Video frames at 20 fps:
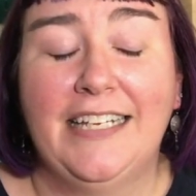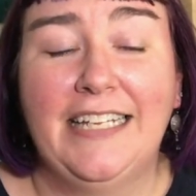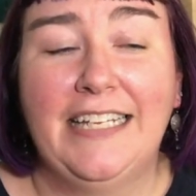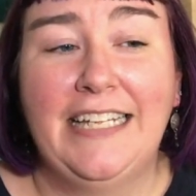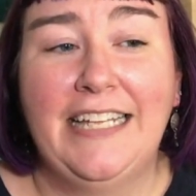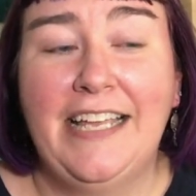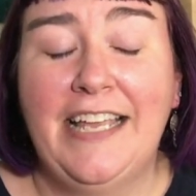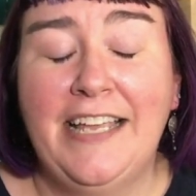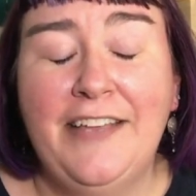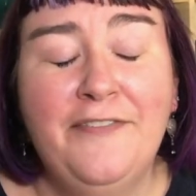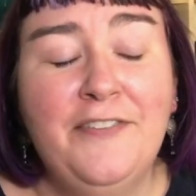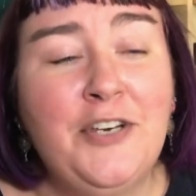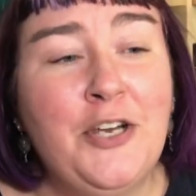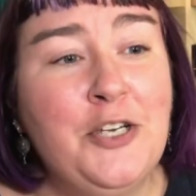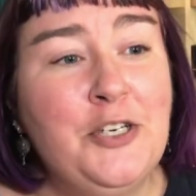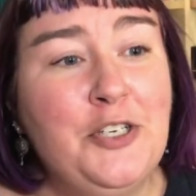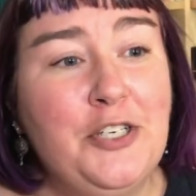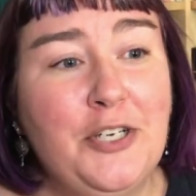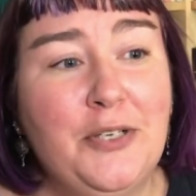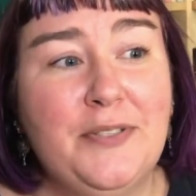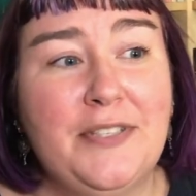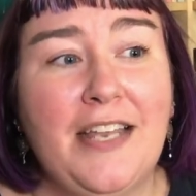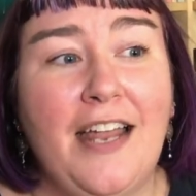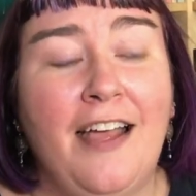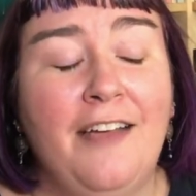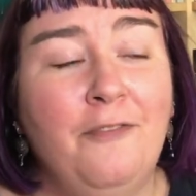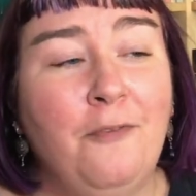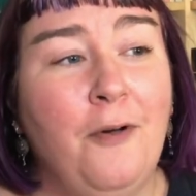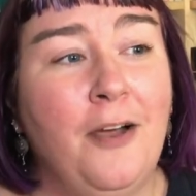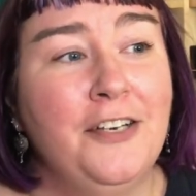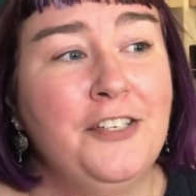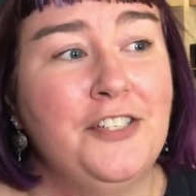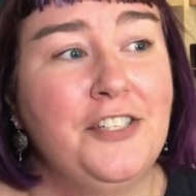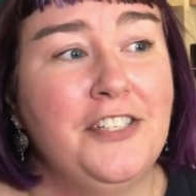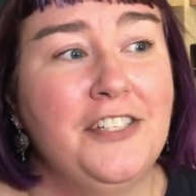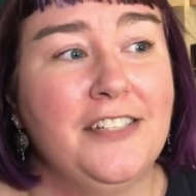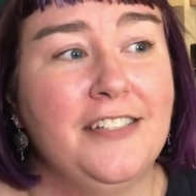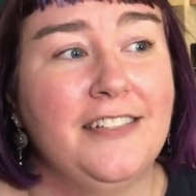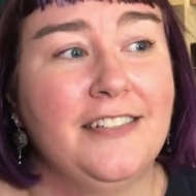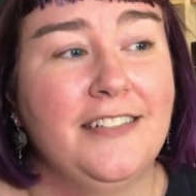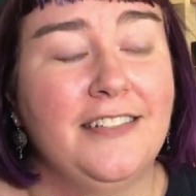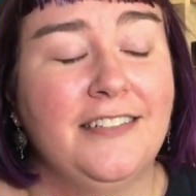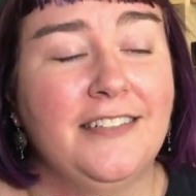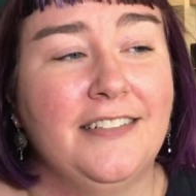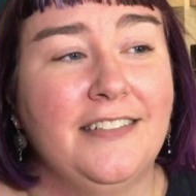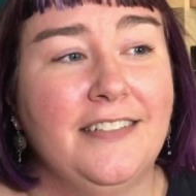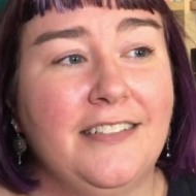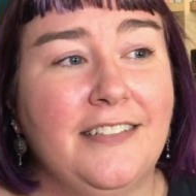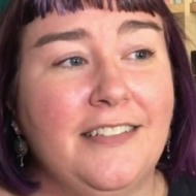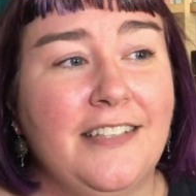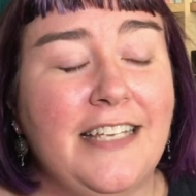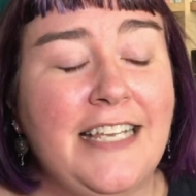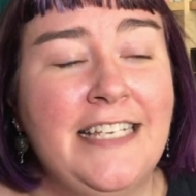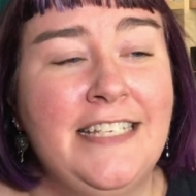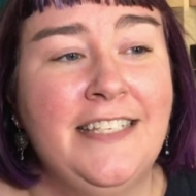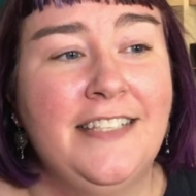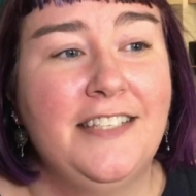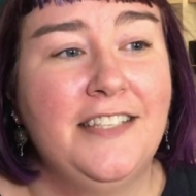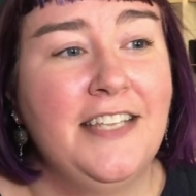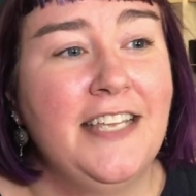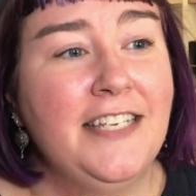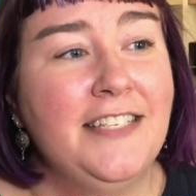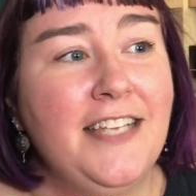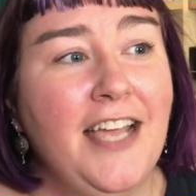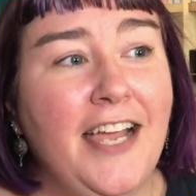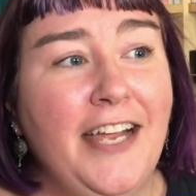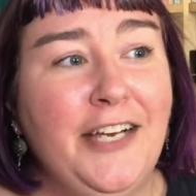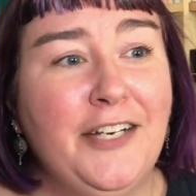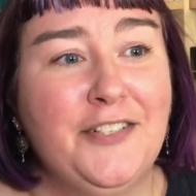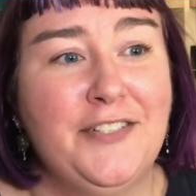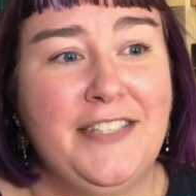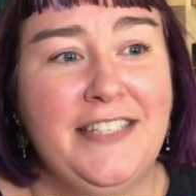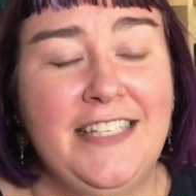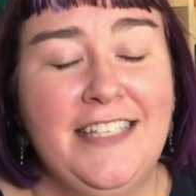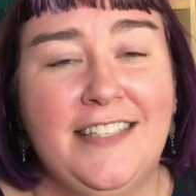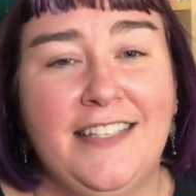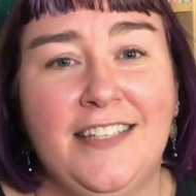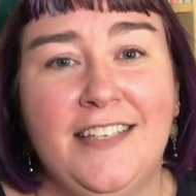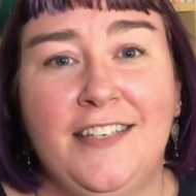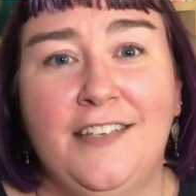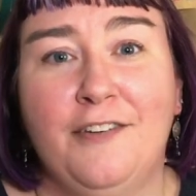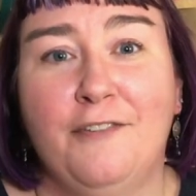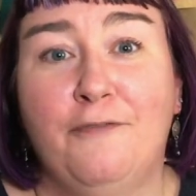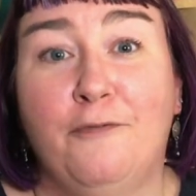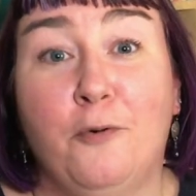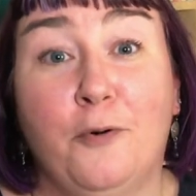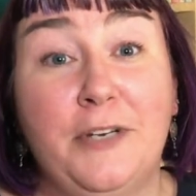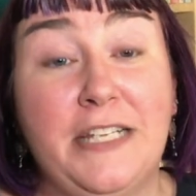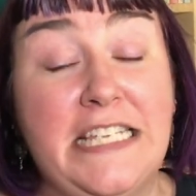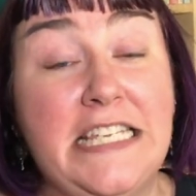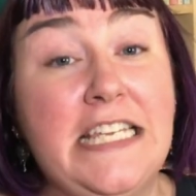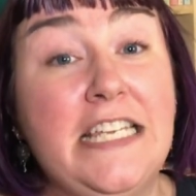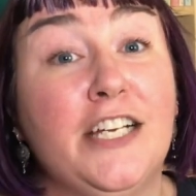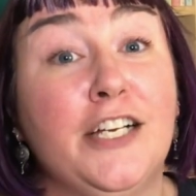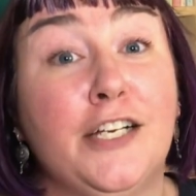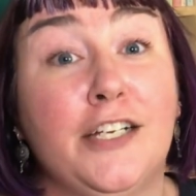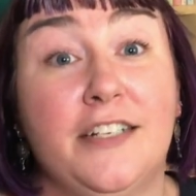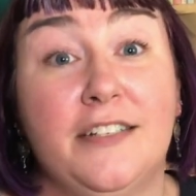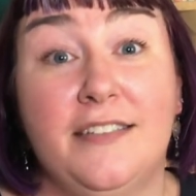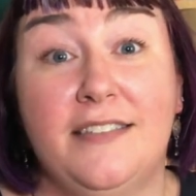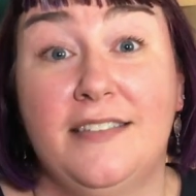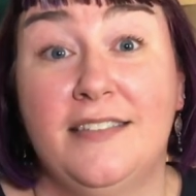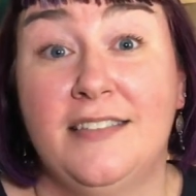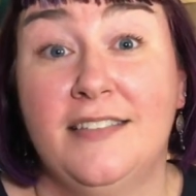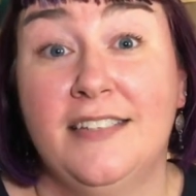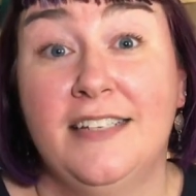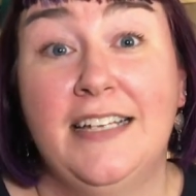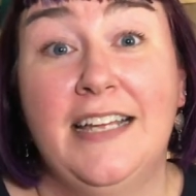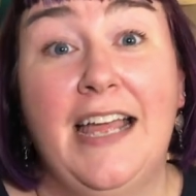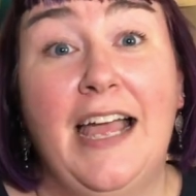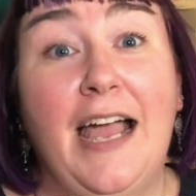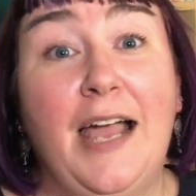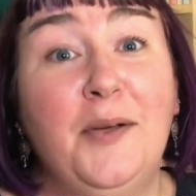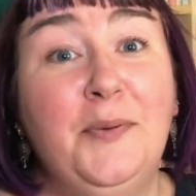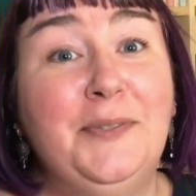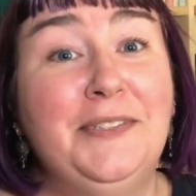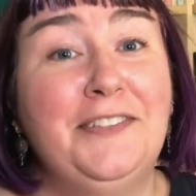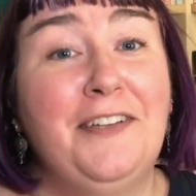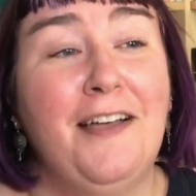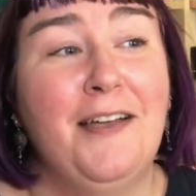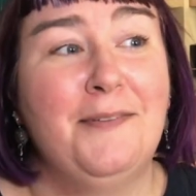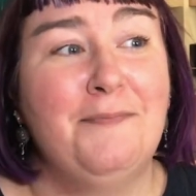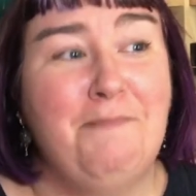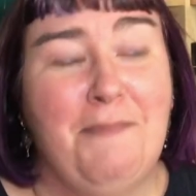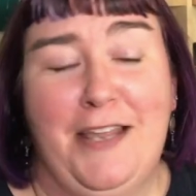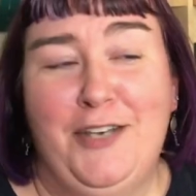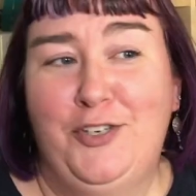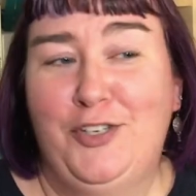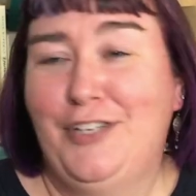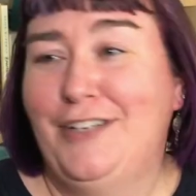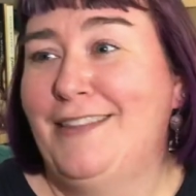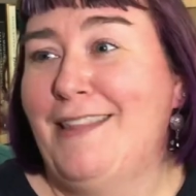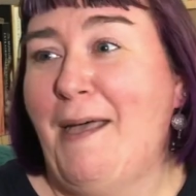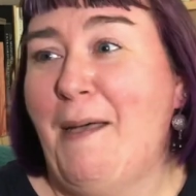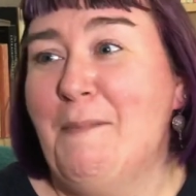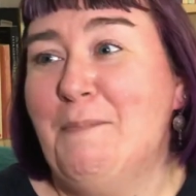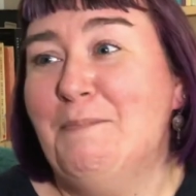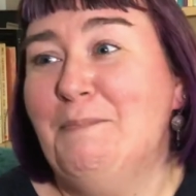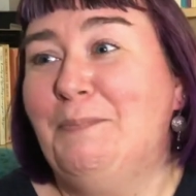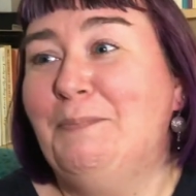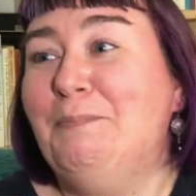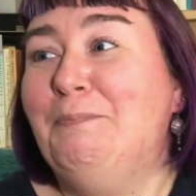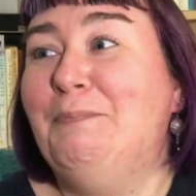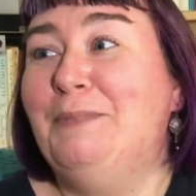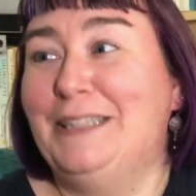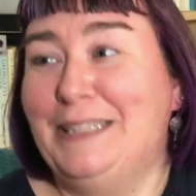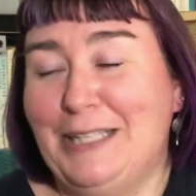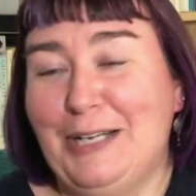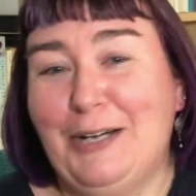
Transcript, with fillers: Even on shows that I've watched in the entire season for years, I will not mention them, but